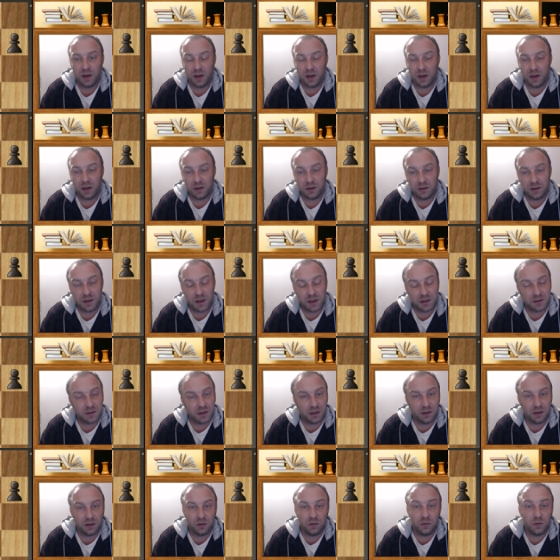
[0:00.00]
and that's
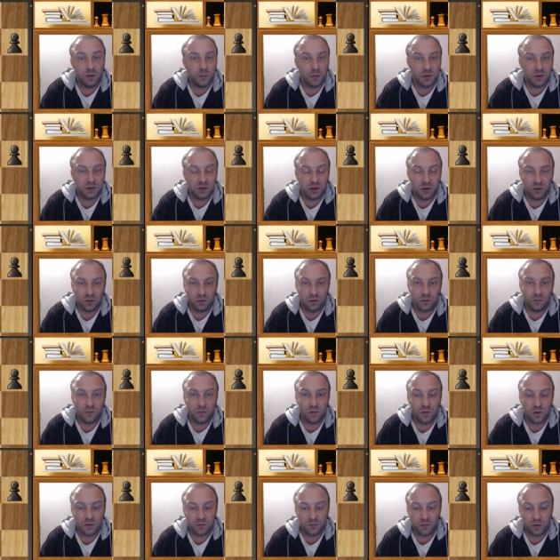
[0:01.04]
not a good position of
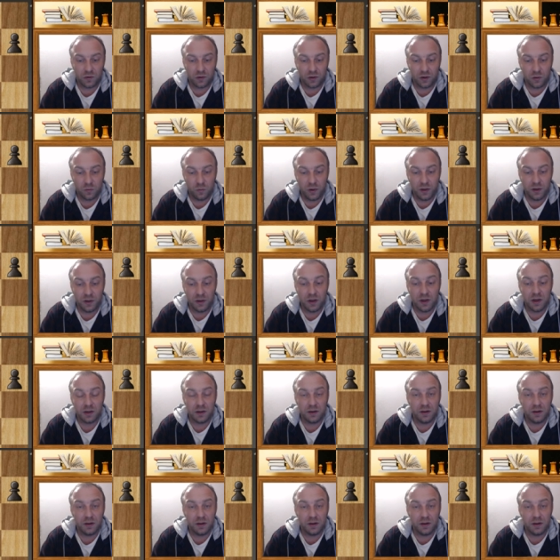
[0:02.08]
course for the queen.